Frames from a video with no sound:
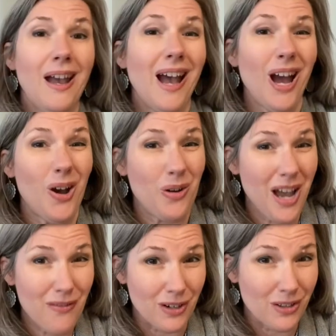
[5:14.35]

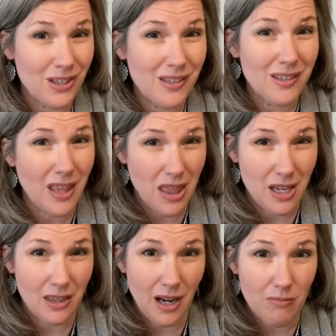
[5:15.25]
However, this is the
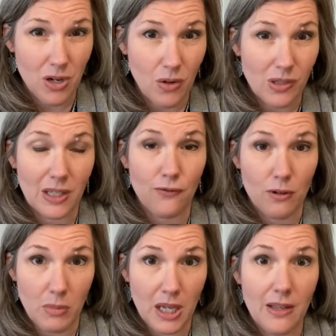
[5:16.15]
thing that I'm noticing for
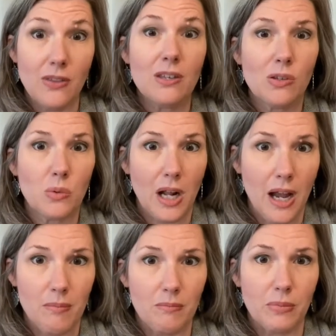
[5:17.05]
me, and this is what
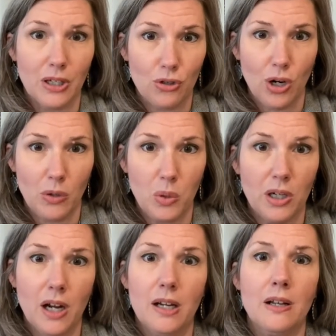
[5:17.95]
I'm going to try to work
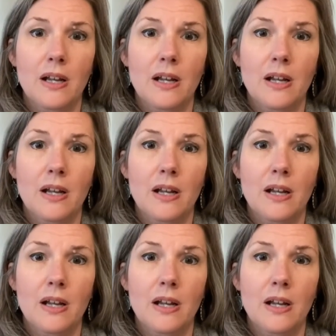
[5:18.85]
on